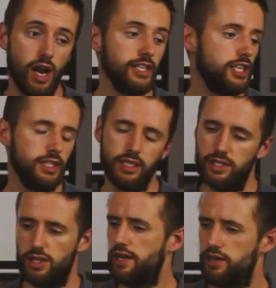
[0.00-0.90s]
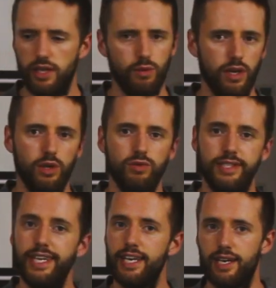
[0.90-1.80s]
trenches is literally where you
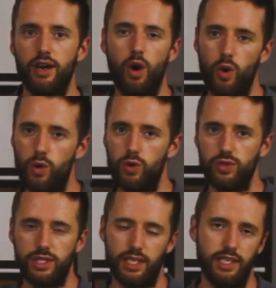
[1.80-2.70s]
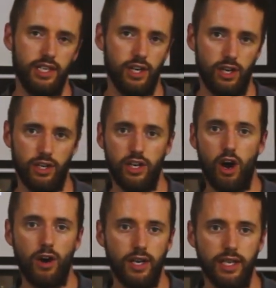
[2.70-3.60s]
dig holes in your
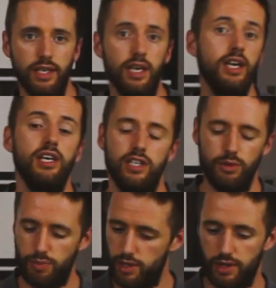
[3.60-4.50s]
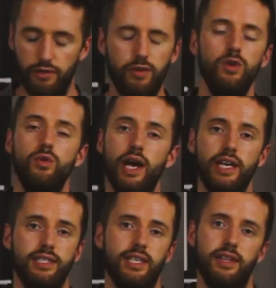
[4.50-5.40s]
garden, you put the food
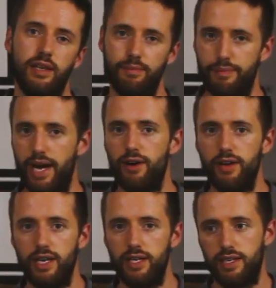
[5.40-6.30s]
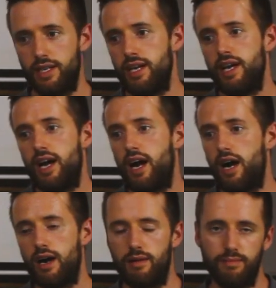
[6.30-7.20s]
waste and then bury it.
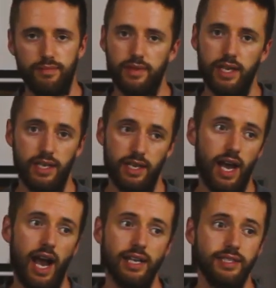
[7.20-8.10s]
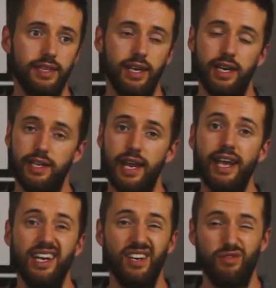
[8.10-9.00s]
It has the
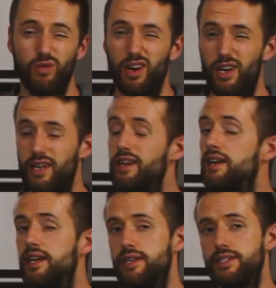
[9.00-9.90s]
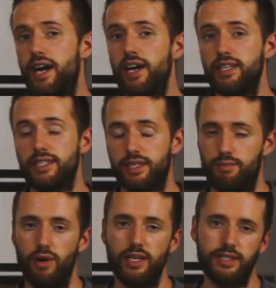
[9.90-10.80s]
negative where it does
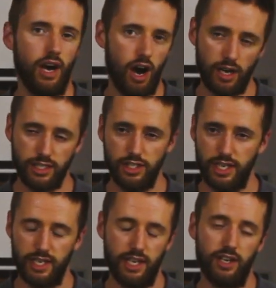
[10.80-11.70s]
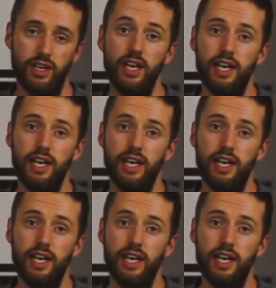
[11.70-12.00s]
suppress the oxygen and